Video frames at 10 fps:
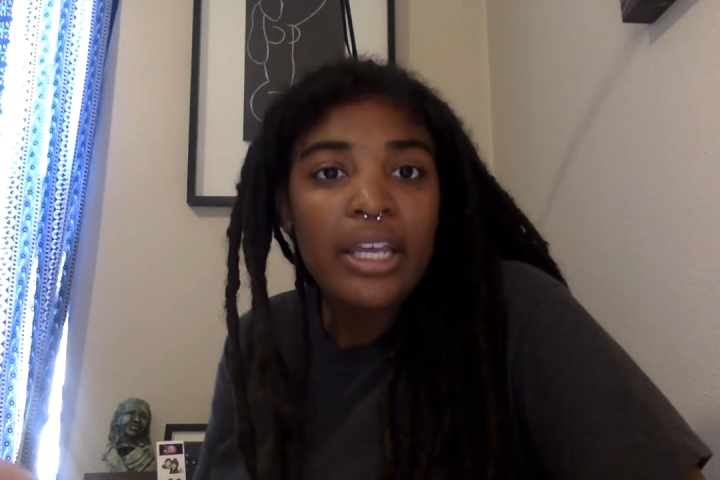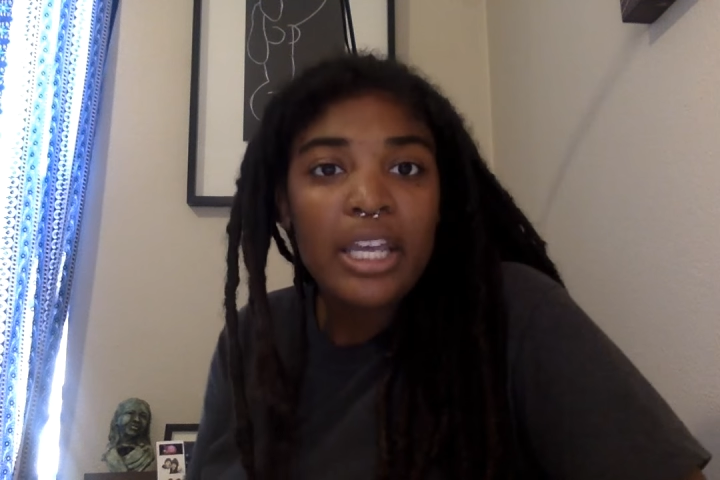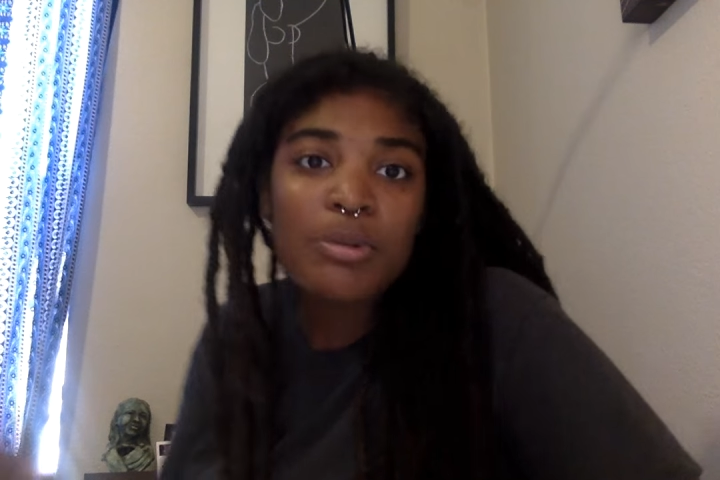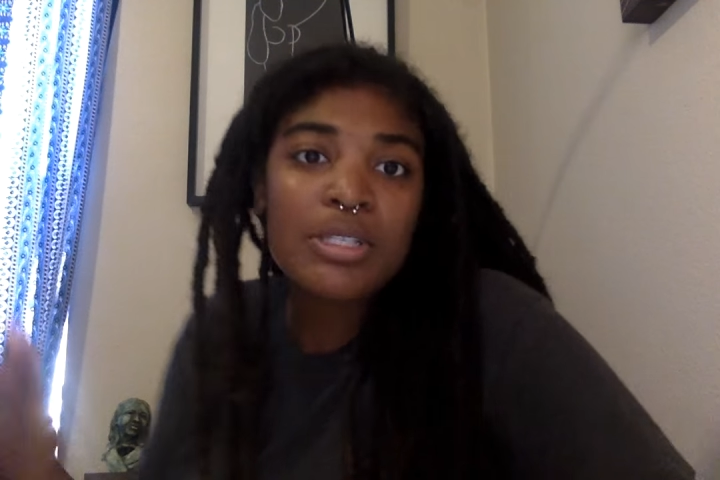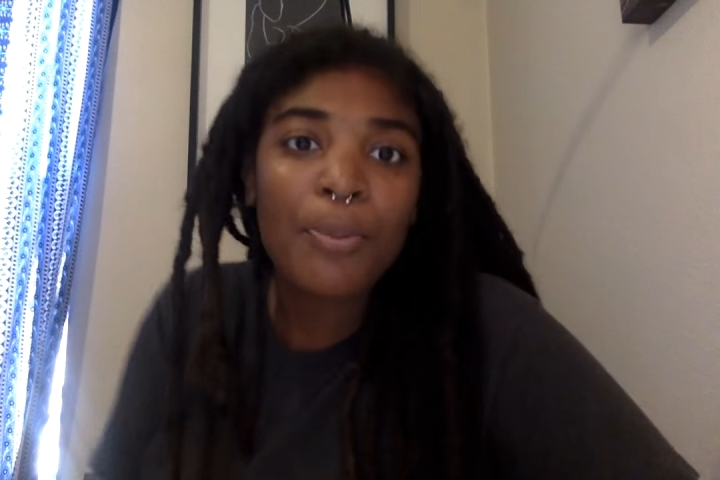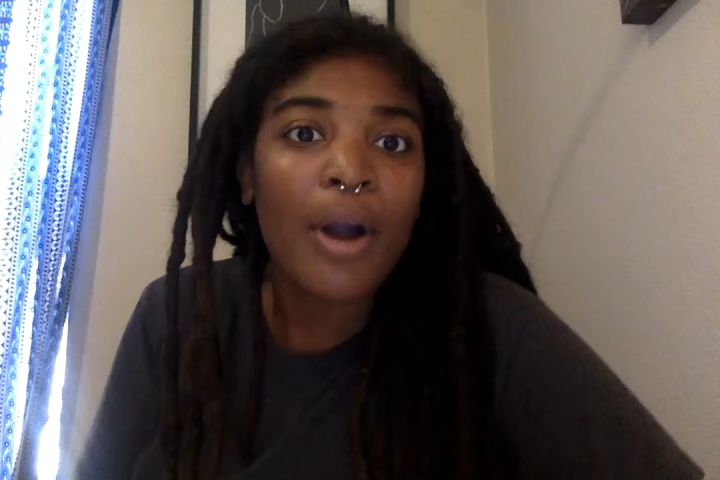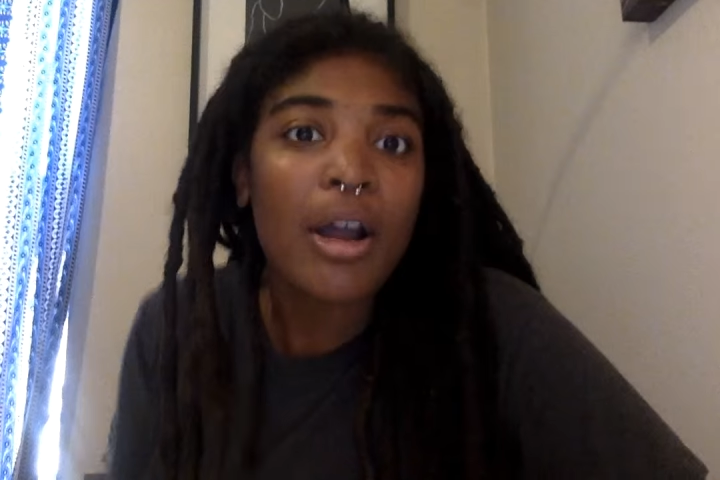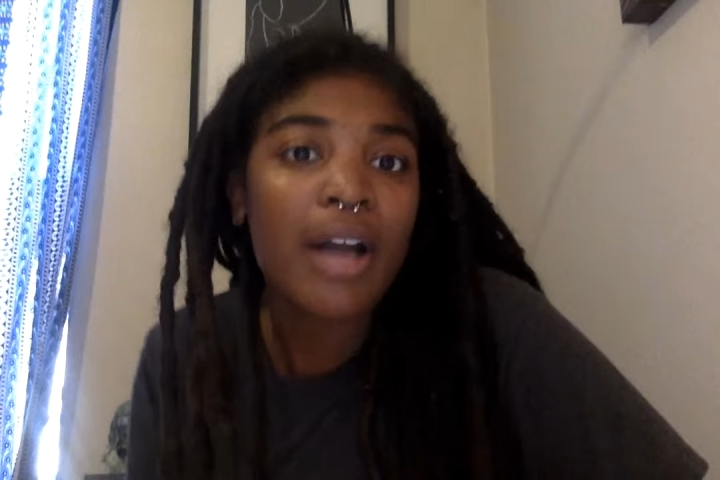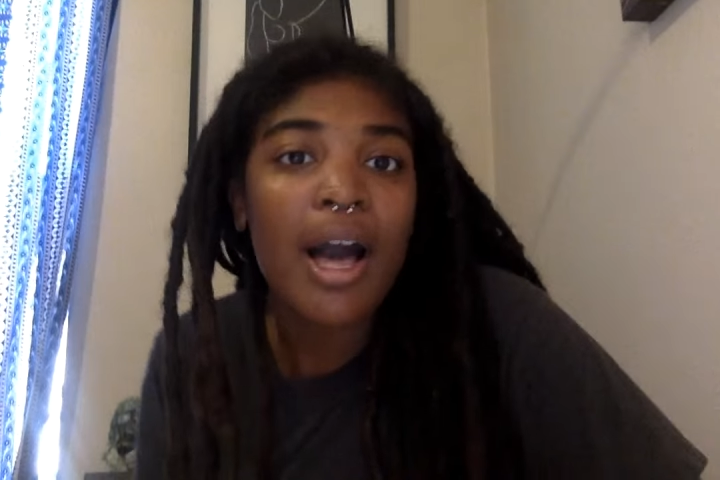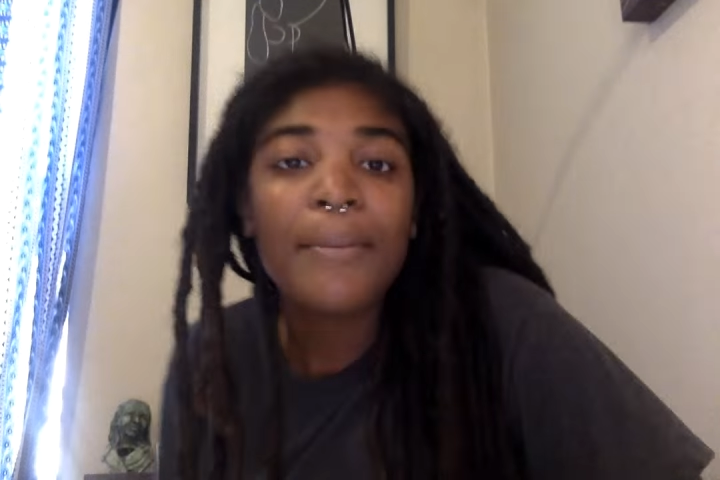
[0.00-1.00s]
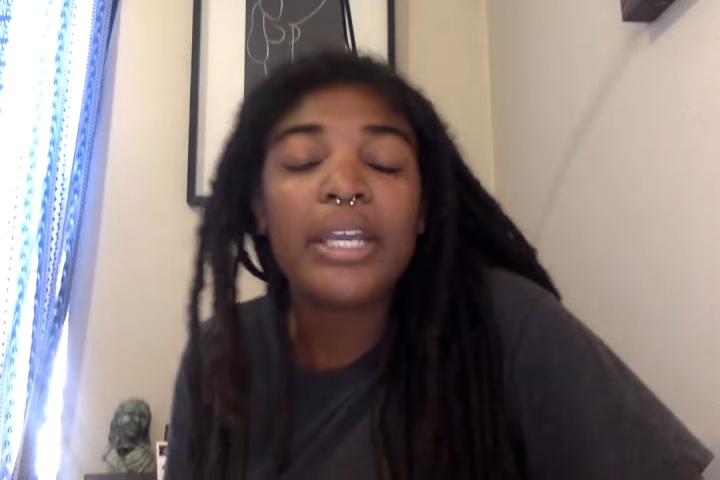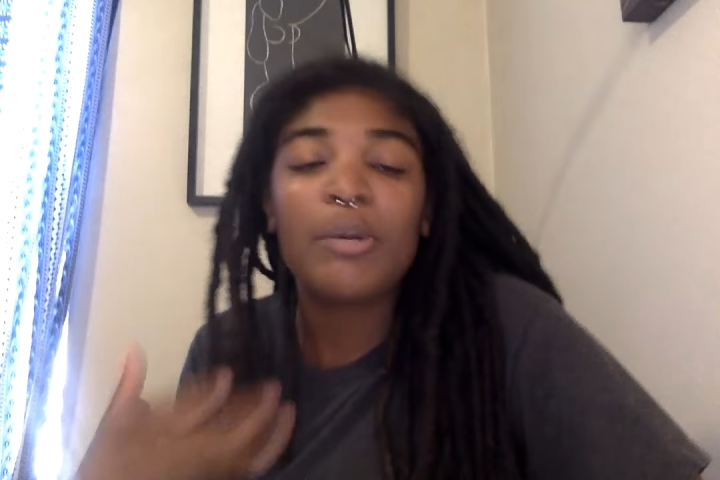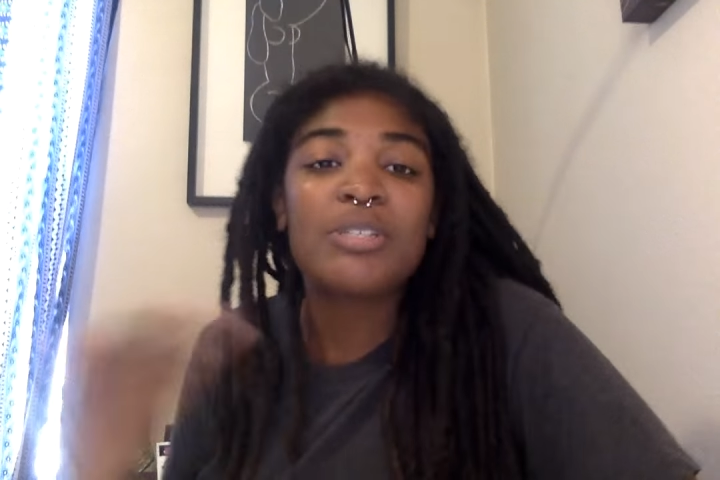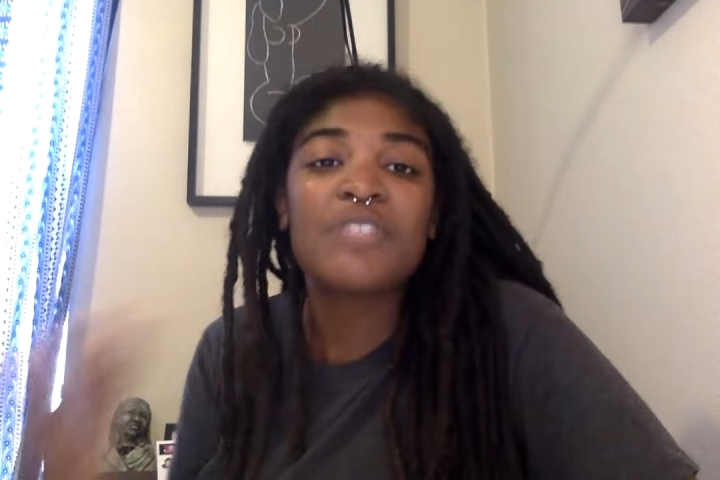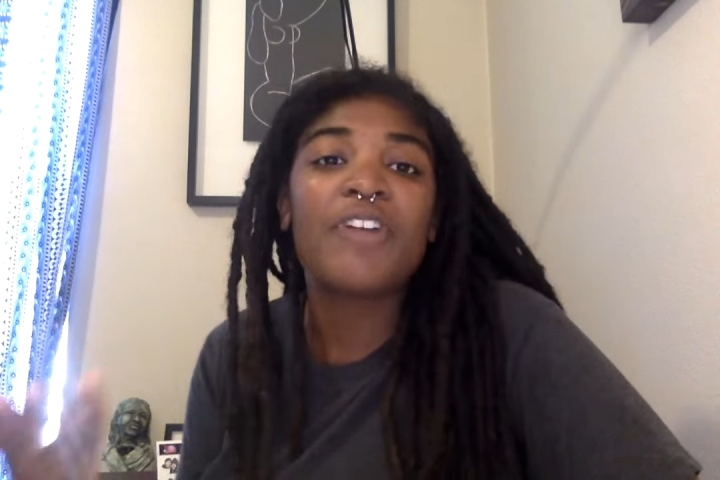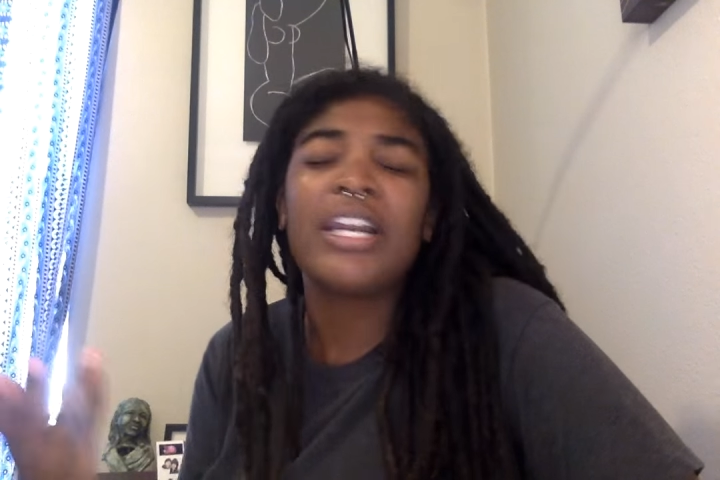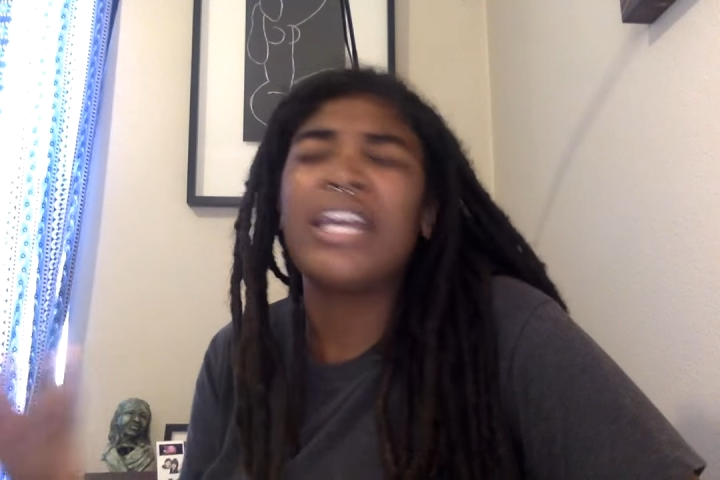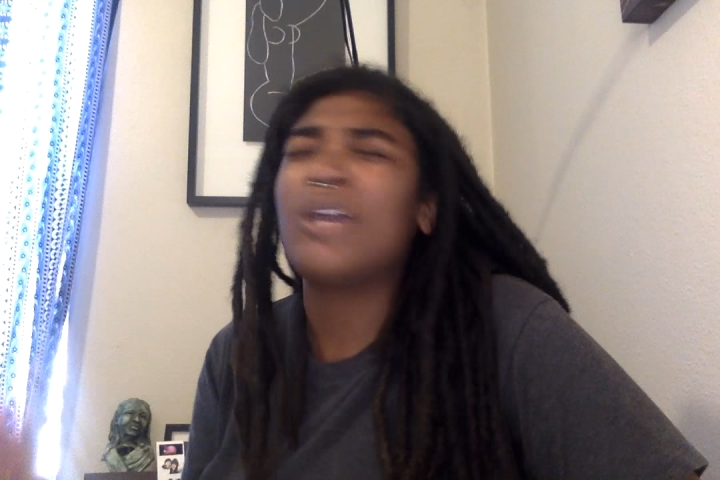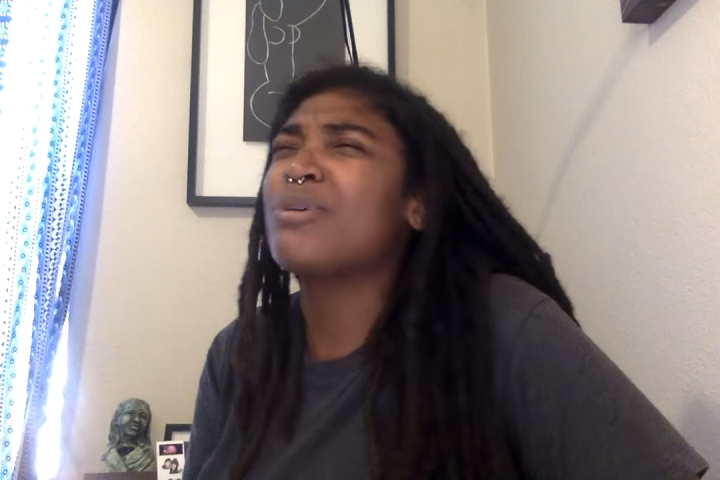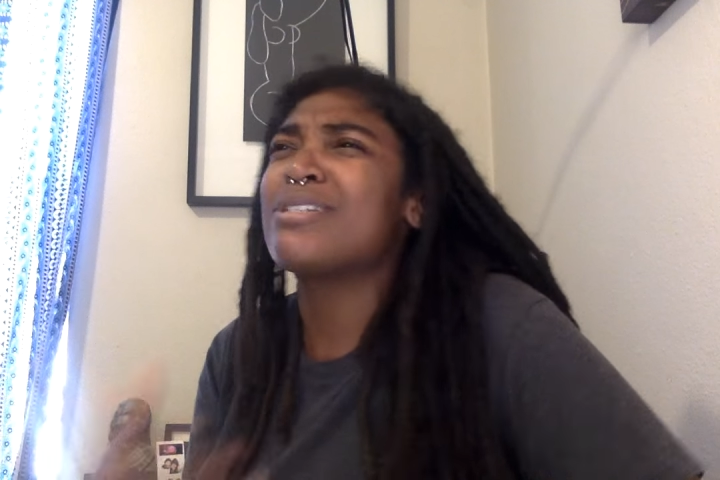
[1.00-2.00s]
It was a broad comedy. It was funny.
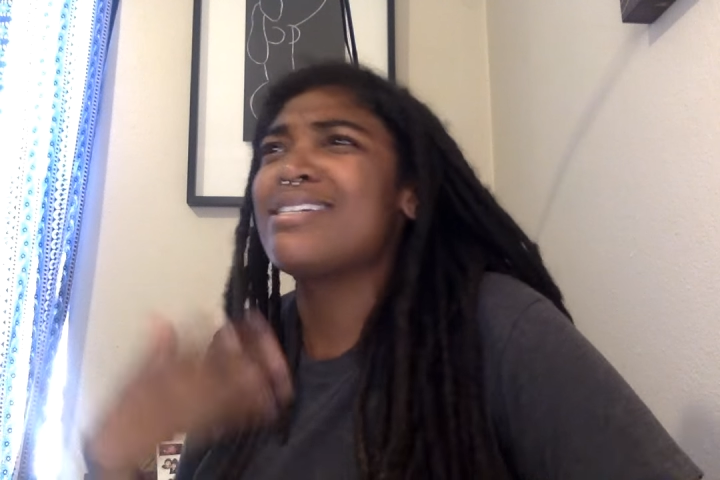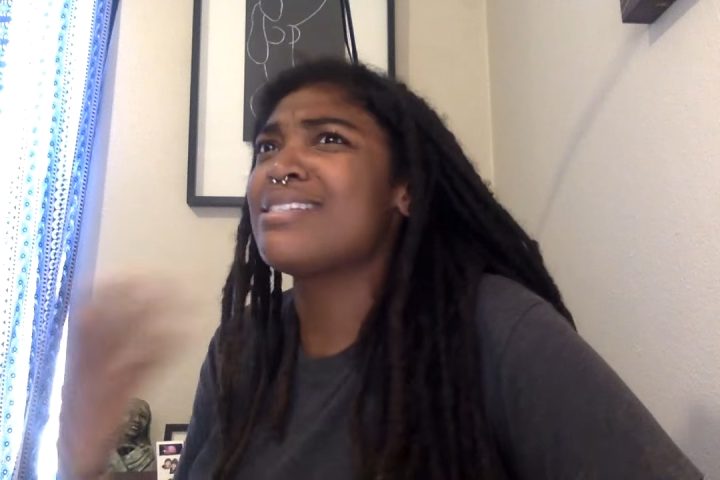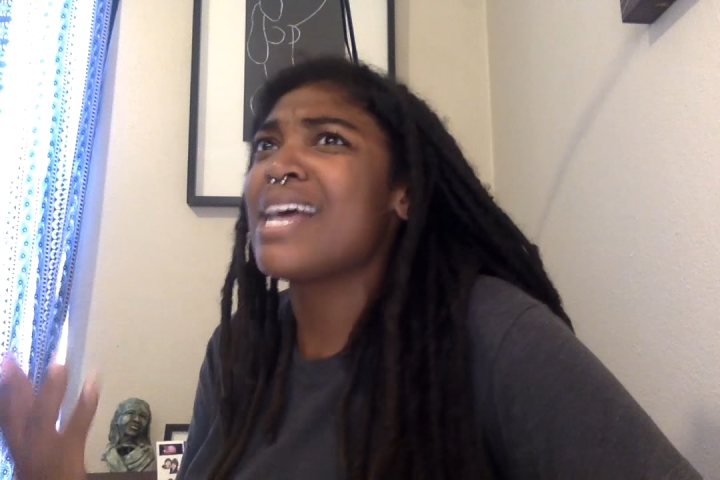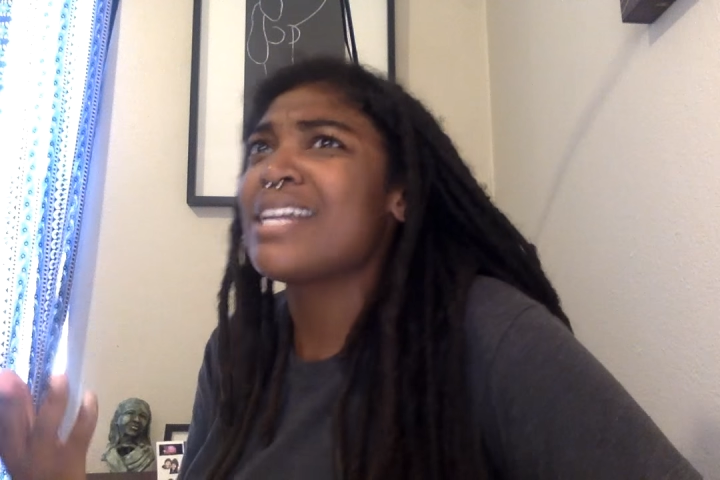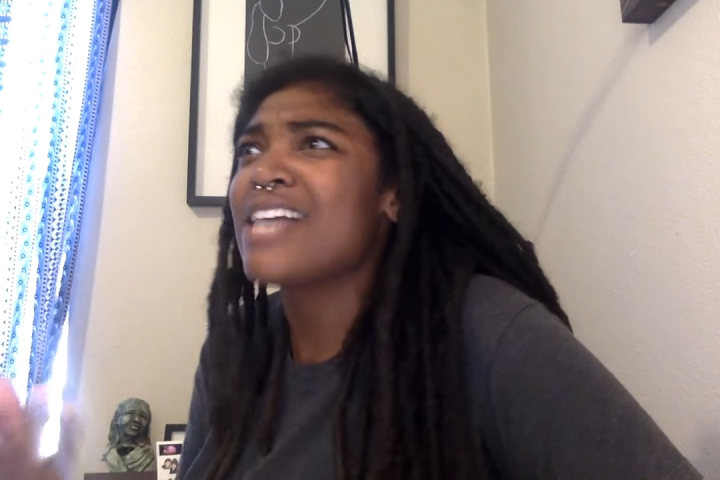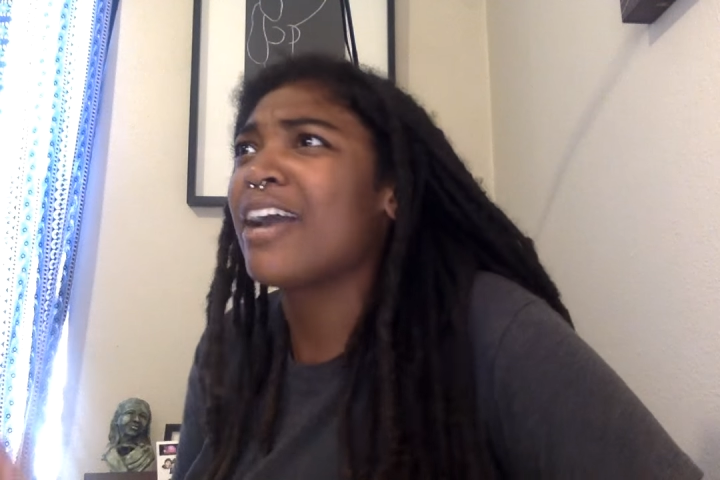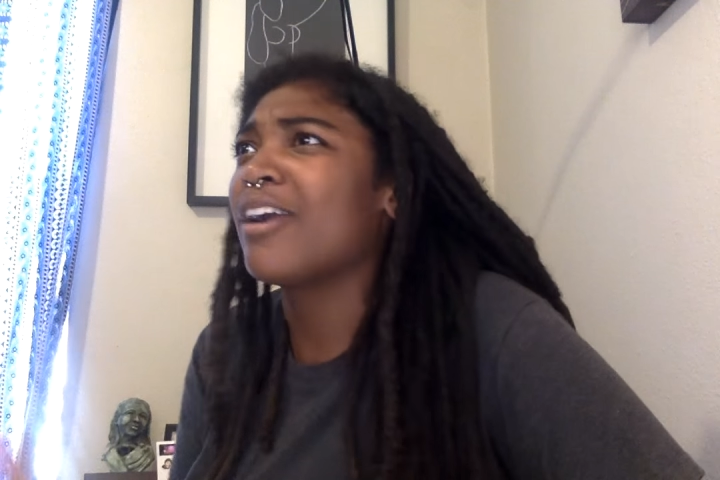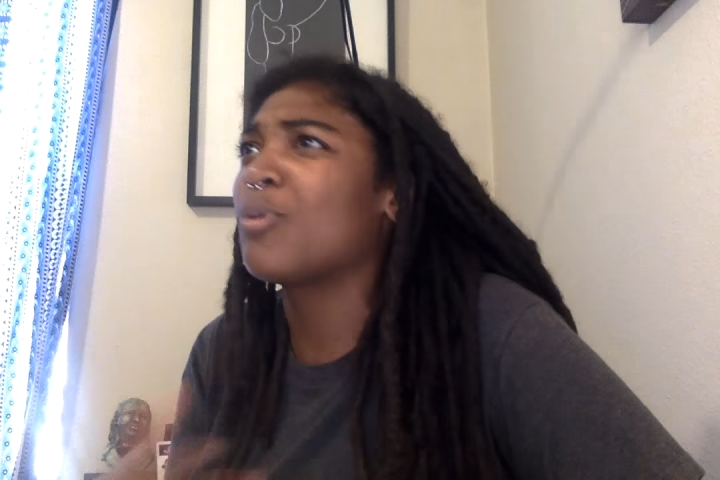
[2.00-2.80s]
It wasn't a satire.